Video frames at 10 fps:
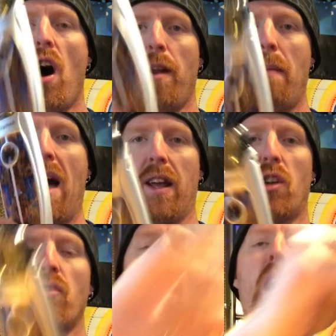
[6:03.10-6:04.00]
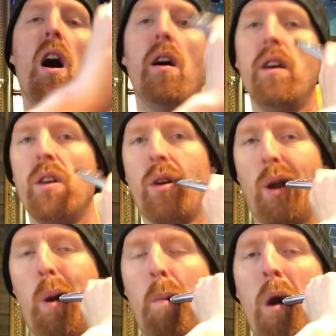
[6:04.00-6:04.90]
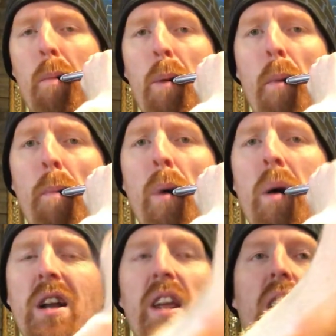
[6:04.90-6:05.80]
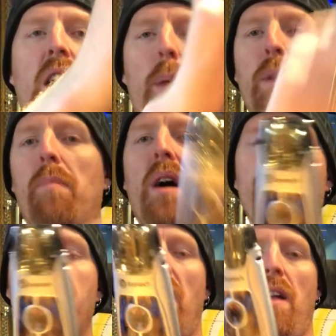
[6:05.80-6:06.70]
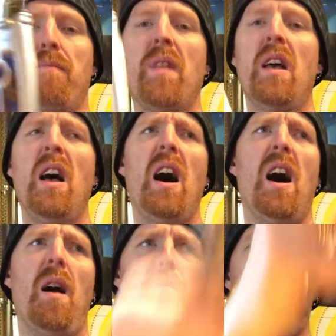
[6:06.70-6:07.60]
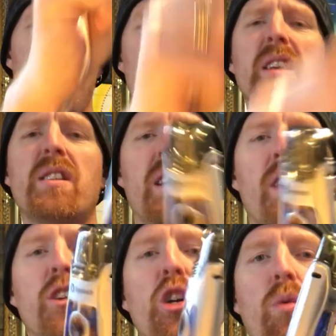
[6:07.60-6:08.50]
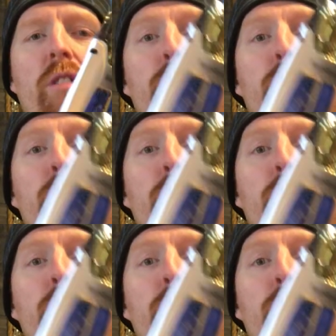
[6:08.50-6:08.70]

automatic draw, you can take a couple of puffs on it. Brandy said that she would